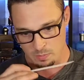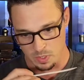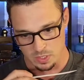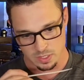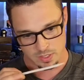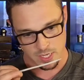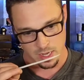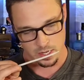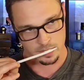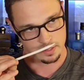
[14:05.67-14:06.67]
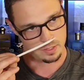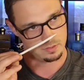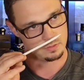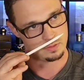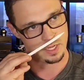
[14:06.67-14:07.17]
but just a hint,
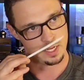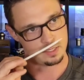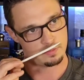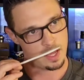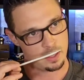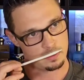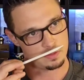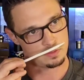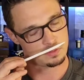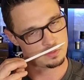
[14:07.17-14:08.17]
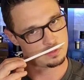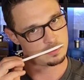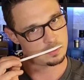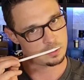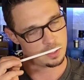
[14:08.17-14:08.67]
hint of that
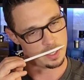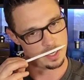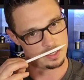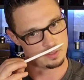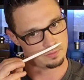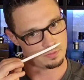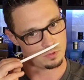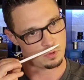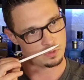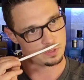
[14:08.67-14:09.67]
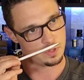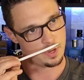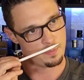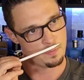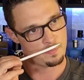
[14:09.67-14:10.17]
just a hint of floral to
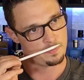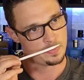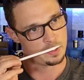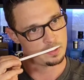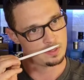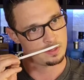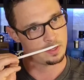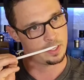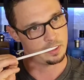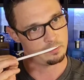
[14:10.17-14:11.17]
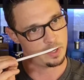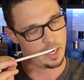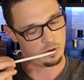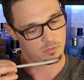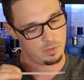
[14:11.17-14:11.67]
it, it but
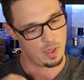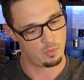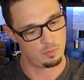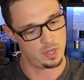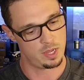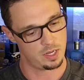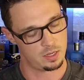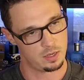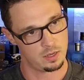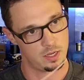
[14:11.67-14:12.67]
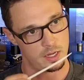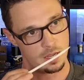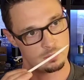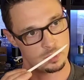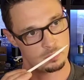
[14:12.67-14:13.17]
I don't remember being in
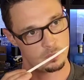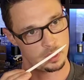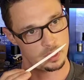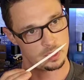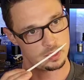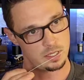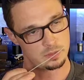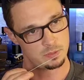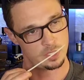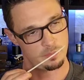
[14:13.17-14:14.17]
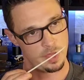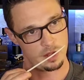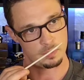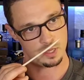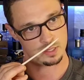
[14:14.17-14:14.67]
an emblem really. It doesn't jump out
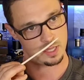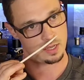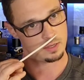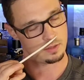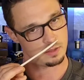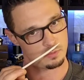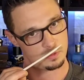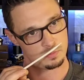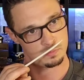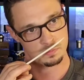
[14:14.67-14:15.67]
at me like that in the other one.